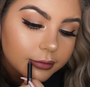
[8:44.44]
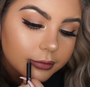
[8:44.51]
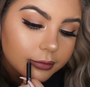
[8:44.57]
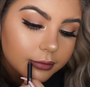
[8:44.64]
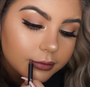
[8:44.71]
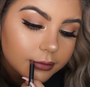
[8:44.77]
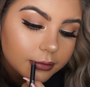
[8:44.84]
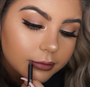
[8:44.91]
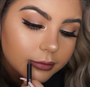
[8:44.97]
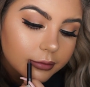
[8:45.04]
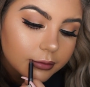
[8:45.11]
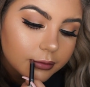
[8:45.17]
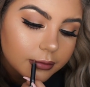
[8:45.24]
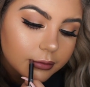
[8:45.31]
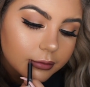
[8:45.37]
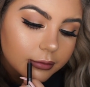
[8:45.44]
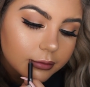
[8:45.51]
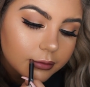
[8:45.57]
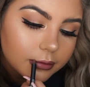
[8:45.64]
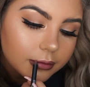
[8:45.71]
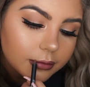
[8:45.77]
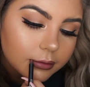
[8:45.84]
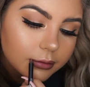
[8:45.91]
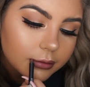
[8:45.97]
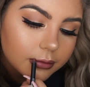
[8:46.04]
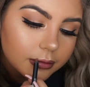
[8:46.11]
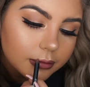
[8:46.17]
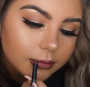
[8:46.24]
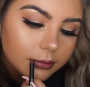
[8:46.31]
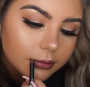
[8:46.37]

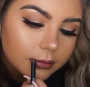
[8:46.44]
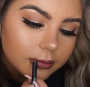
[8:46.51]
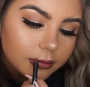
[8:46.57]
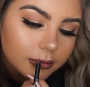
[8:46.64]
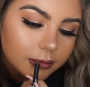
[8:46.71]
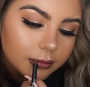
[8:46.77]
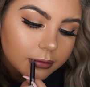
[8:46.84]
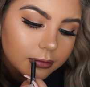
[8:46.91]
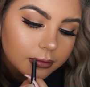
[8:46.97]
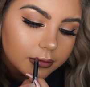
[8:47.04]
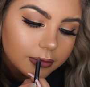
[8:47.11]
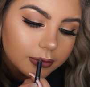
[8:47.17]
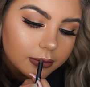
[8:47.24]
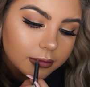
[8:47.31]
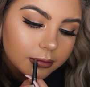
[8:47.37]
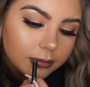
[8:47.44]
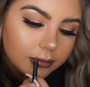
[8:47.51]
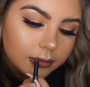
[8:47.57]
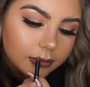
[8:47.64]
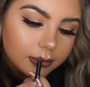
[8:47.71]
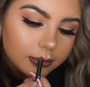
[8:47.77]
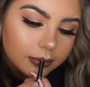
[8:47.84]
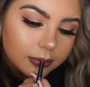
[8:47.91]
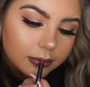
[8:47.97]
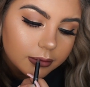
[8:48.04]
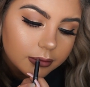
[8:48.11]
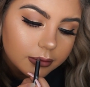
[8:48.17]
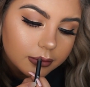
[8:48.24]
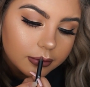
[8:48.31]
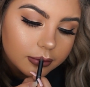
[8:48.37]
Nobody speaks.